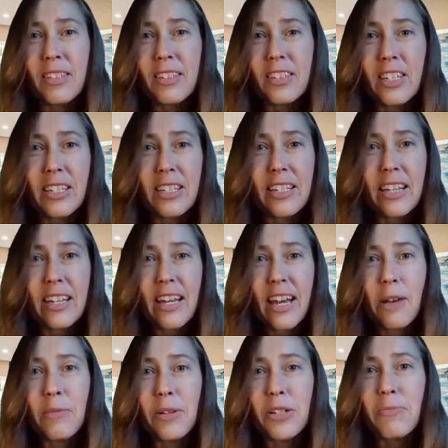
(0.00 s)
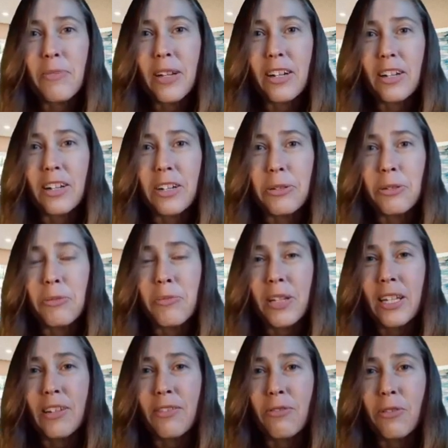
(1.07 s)
Just how much better it would
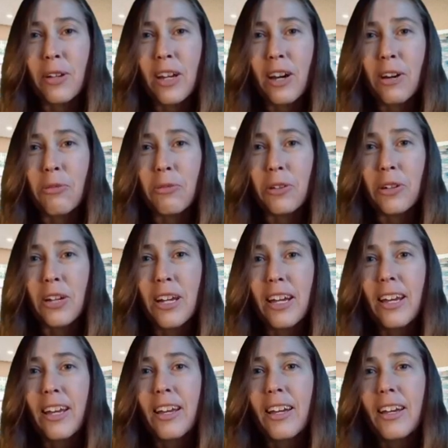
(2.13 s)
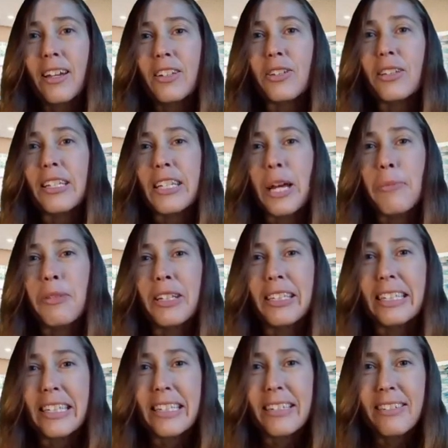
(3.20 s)
be if we all took the time to
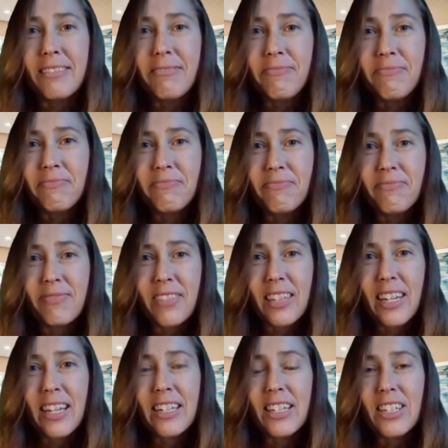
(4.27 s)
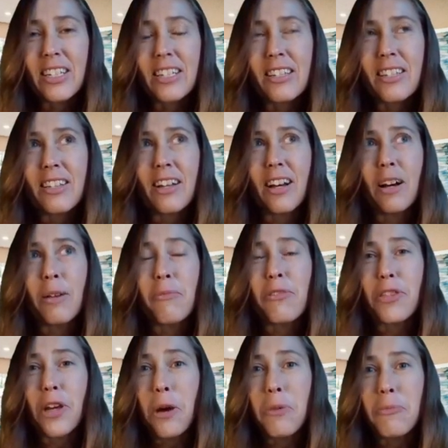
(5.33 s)
listen and just
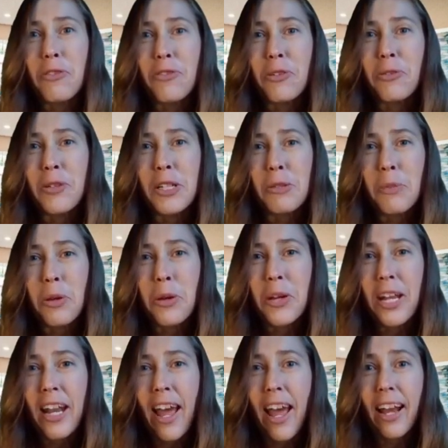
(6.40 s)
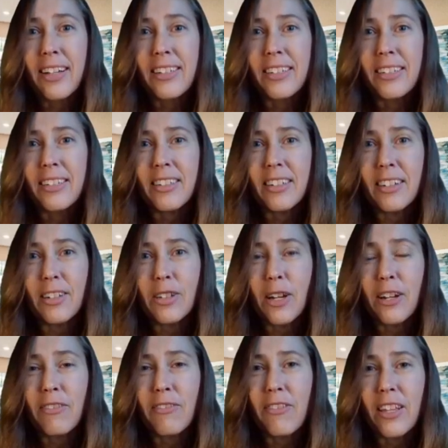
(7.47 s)
thought before we spoke and acted in a
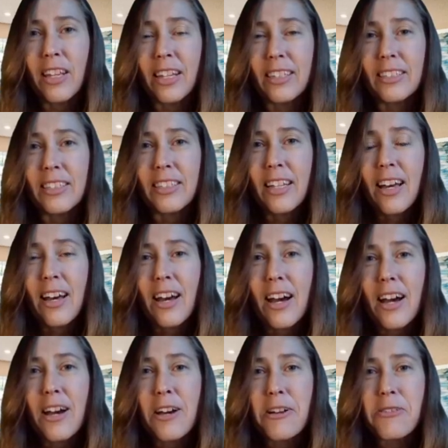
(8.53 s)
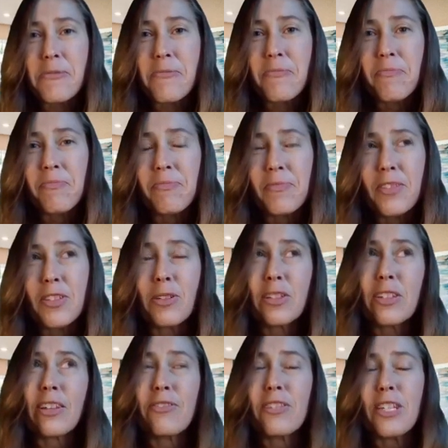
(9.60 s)
lot of things. So
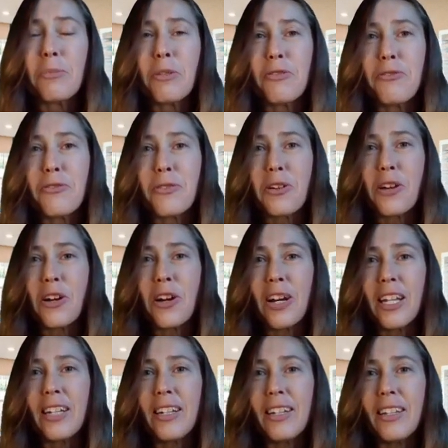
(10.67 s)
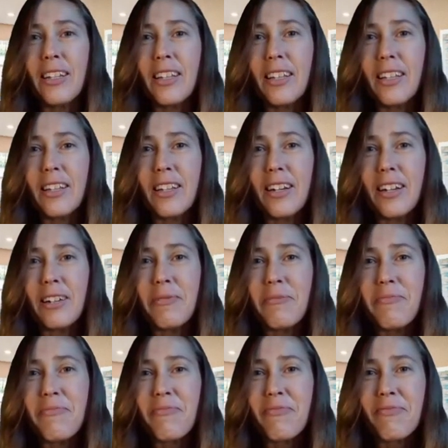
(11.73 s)
as I've said before
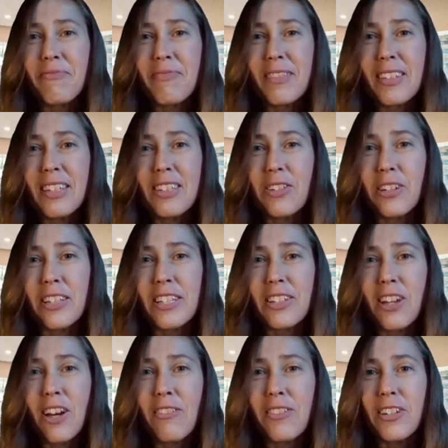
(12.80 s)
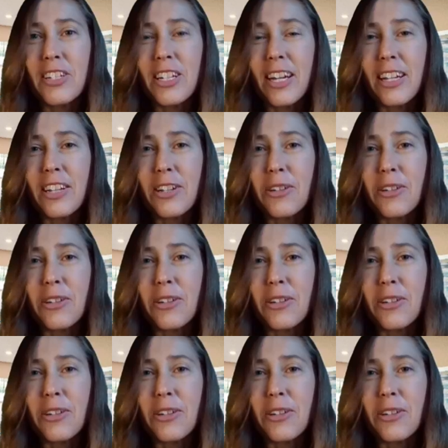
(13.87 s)
during this coffee chat,